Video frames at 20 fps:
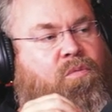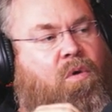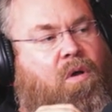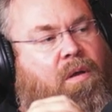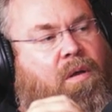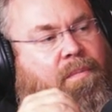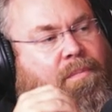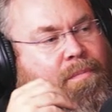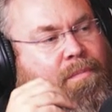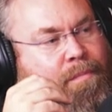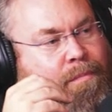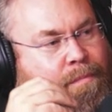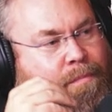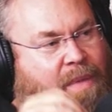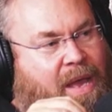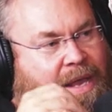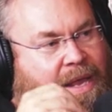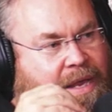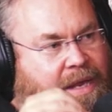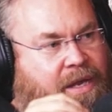what
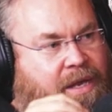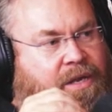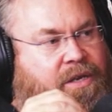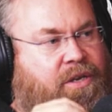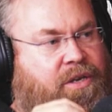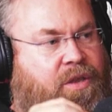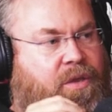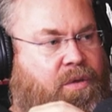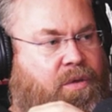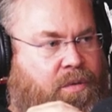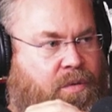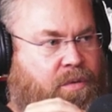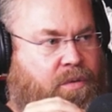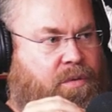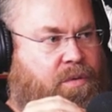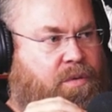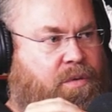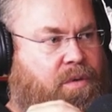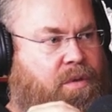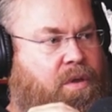made you
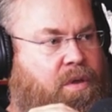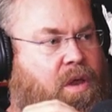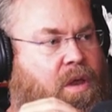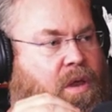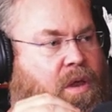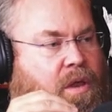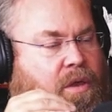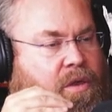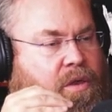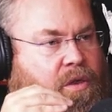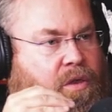mm.